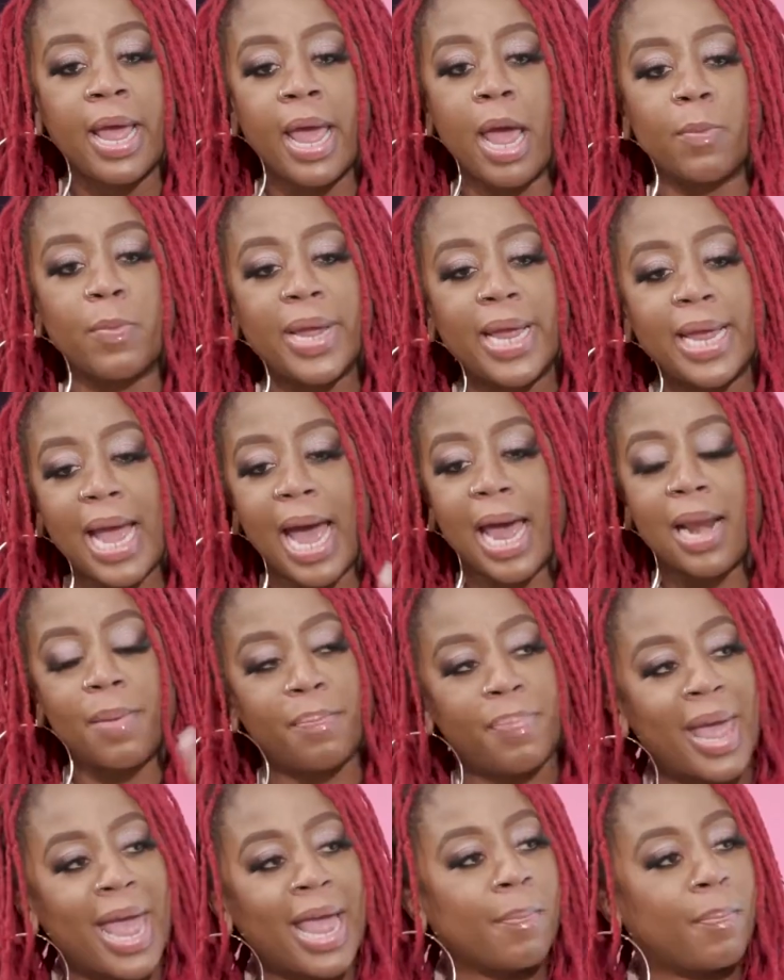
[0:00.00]
and we ain't gotta
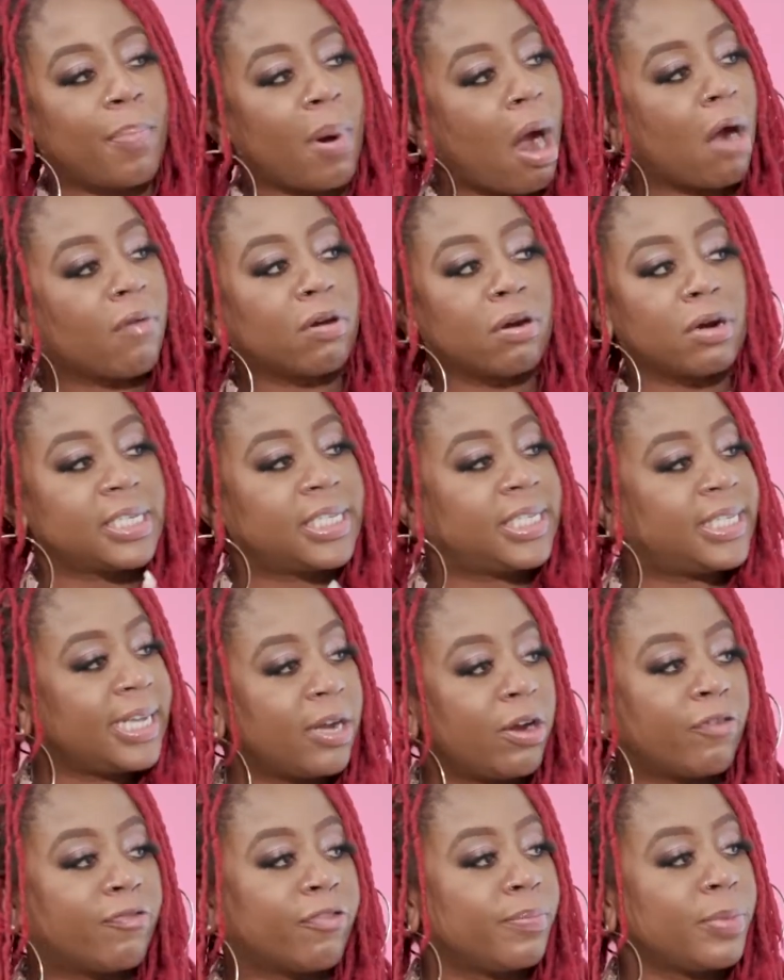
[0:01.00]
beg, borrow, or
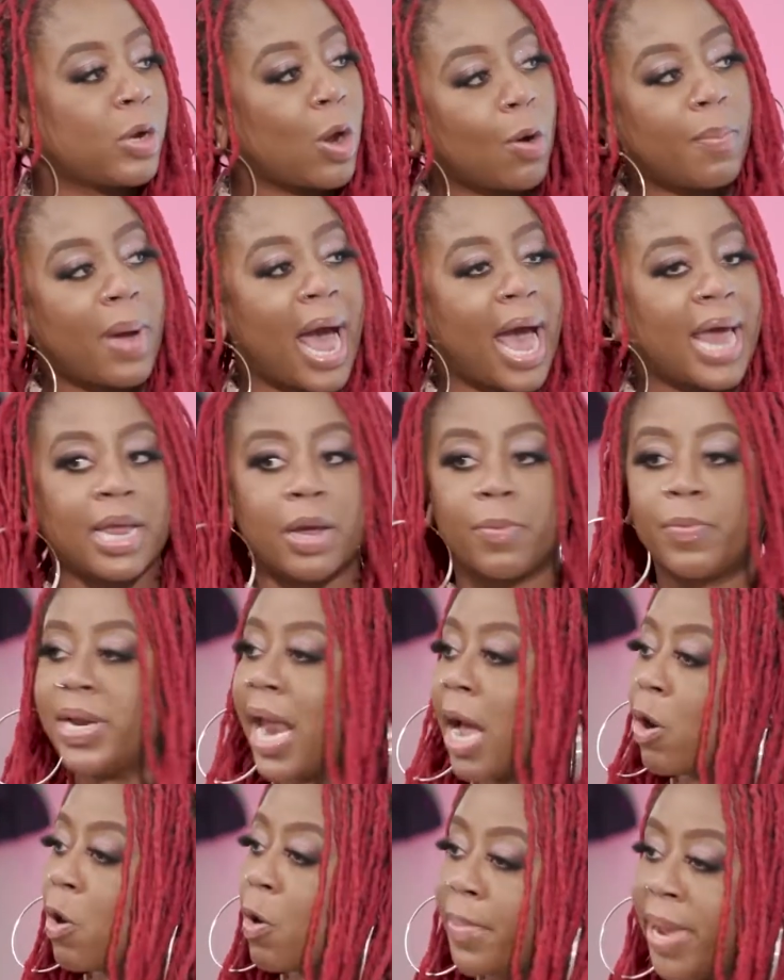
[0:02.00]
steal from nobody, and
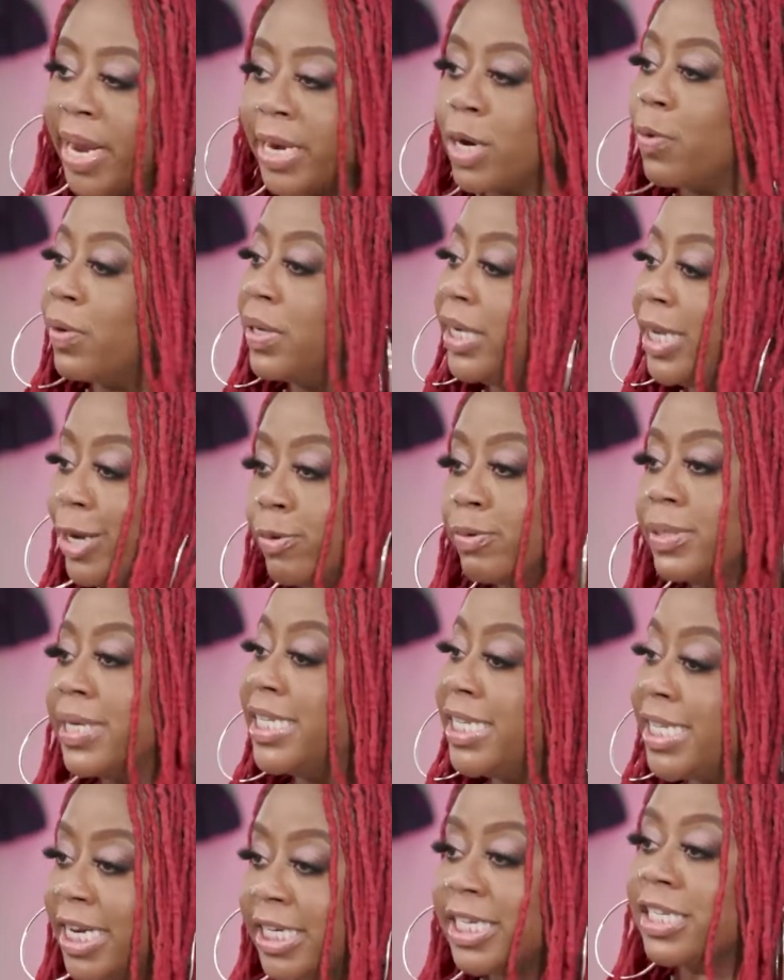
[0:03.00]
we're not gonna make no illegal
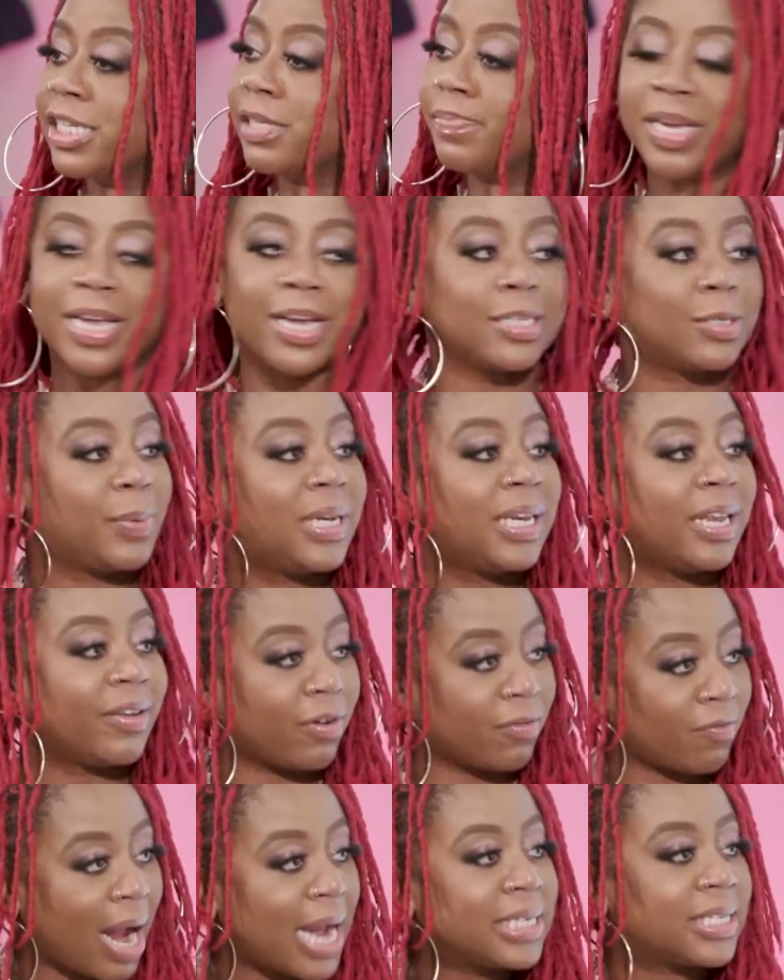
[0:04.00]
decisions because we
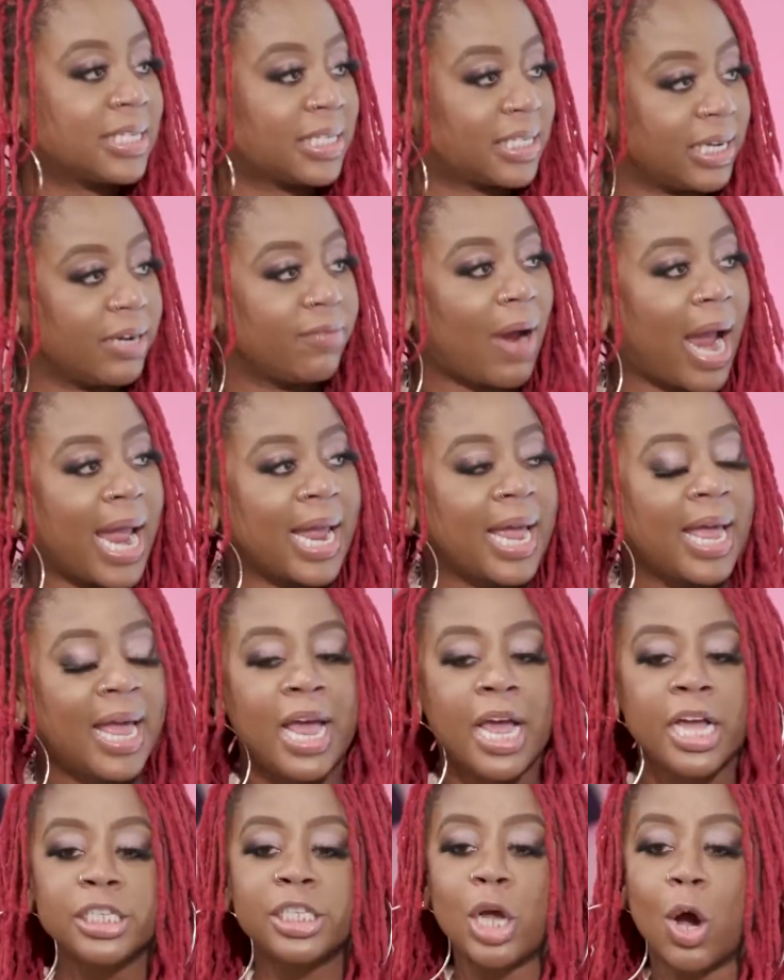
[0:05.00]
live in righteously, right?
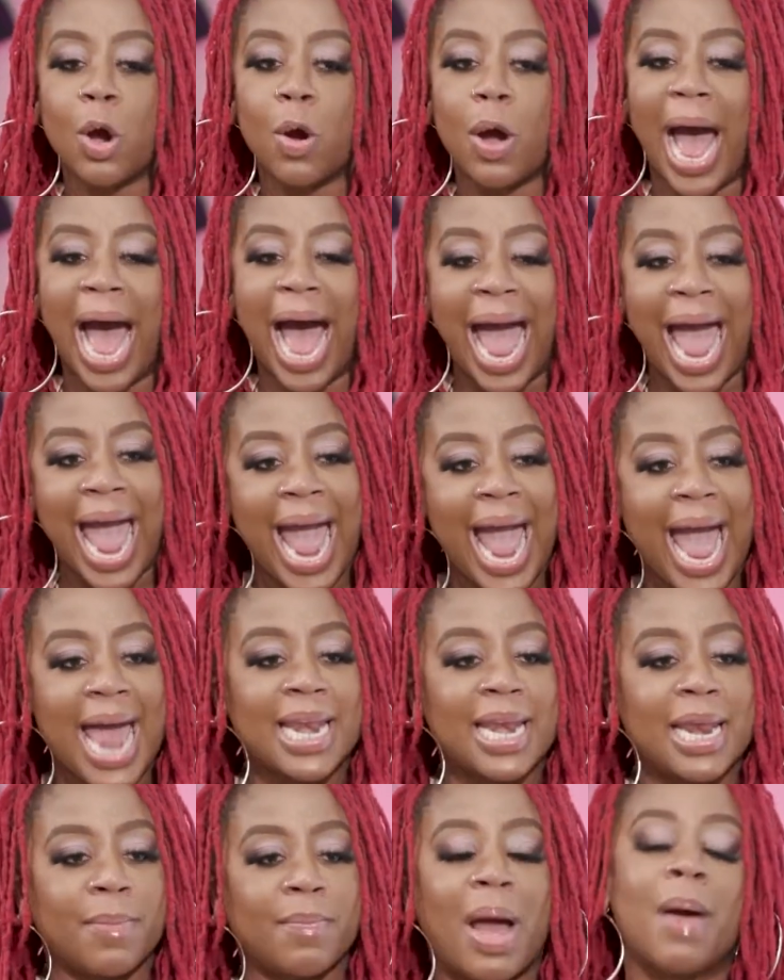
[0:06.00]
So I
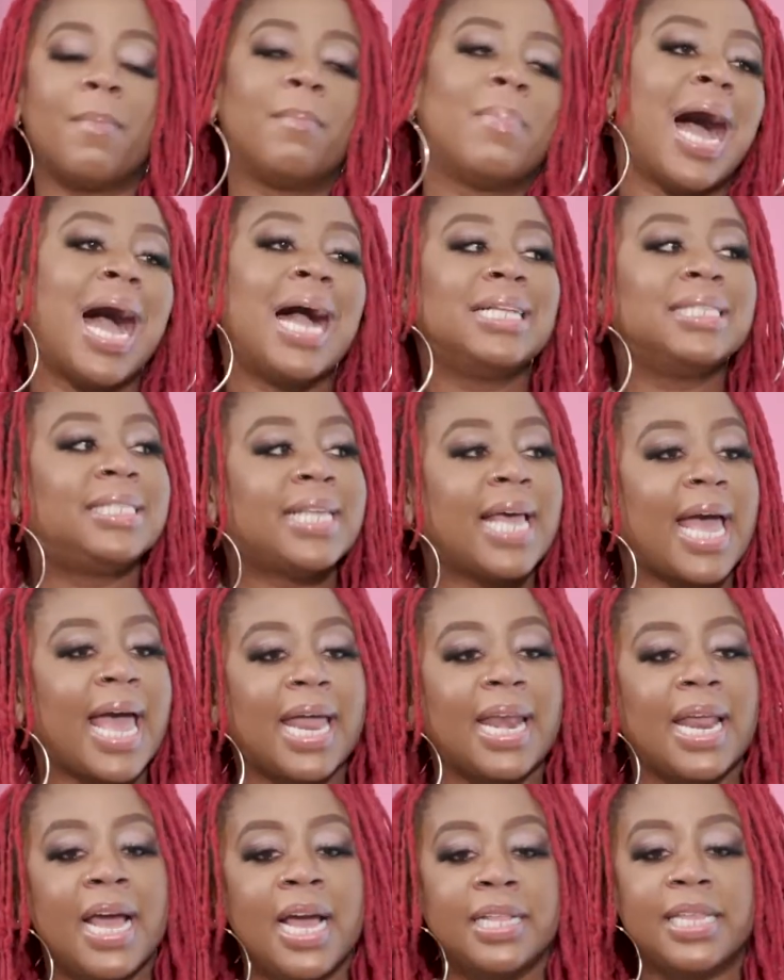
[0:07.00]
had it in my
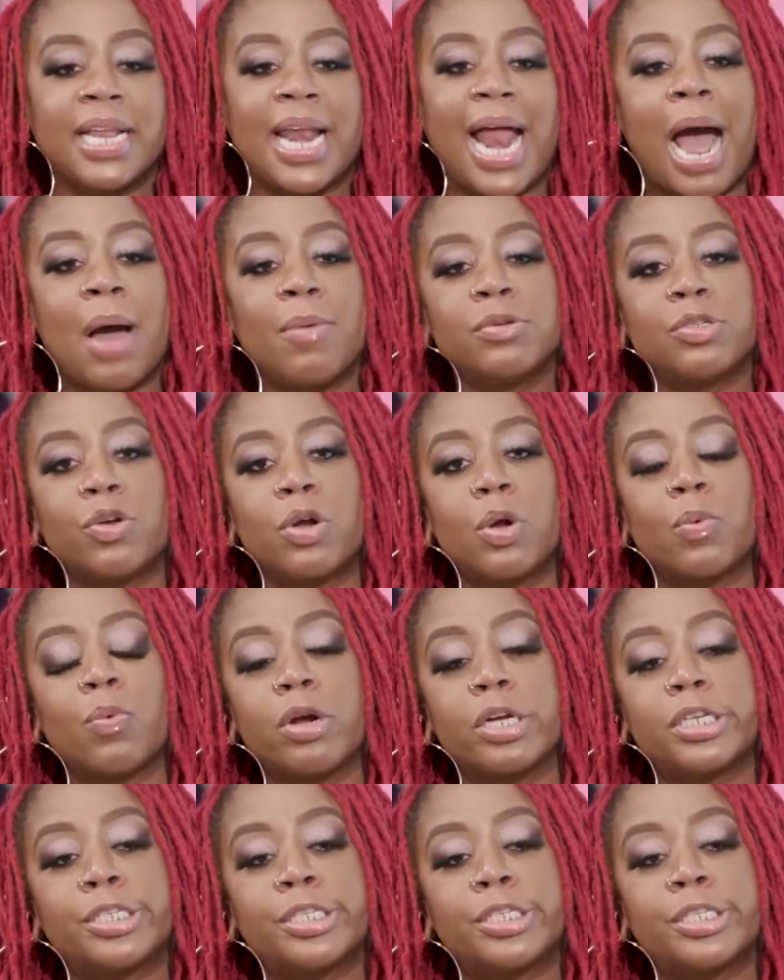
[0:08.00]
mindset that I was gonna work